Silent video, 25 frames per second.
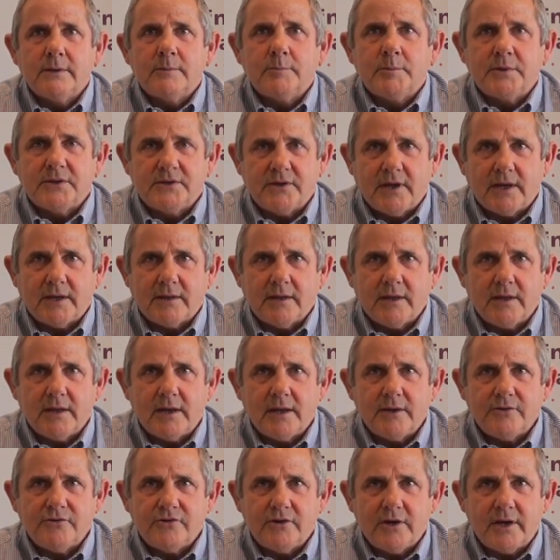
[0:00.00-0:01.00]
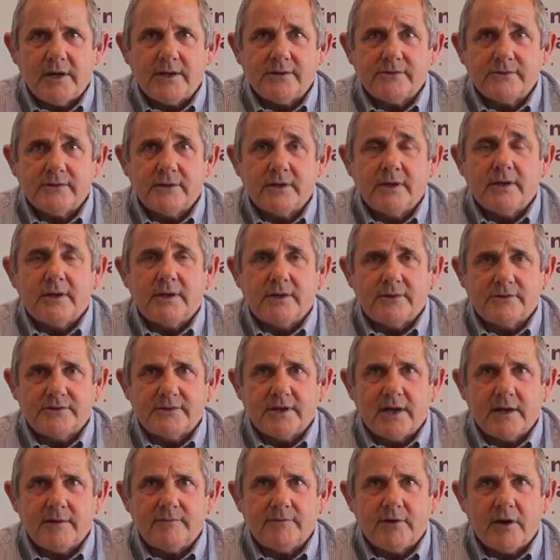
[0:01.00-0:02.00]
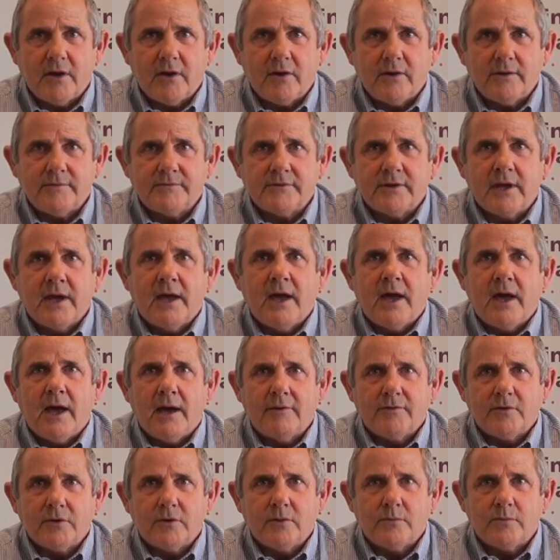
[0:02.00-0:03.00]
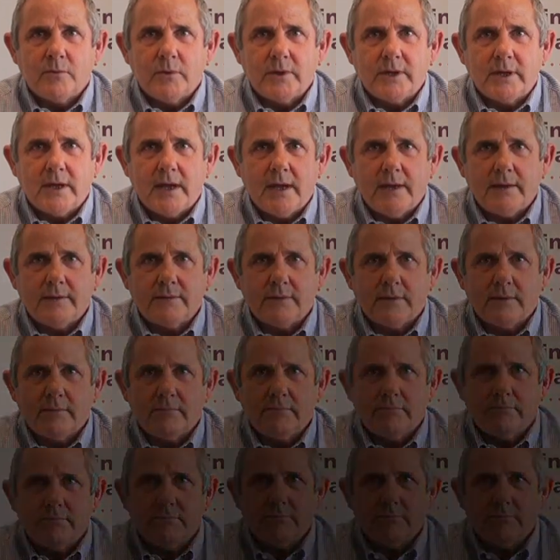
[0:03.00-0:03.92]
protect the NHS and save lives. Have a good weekend.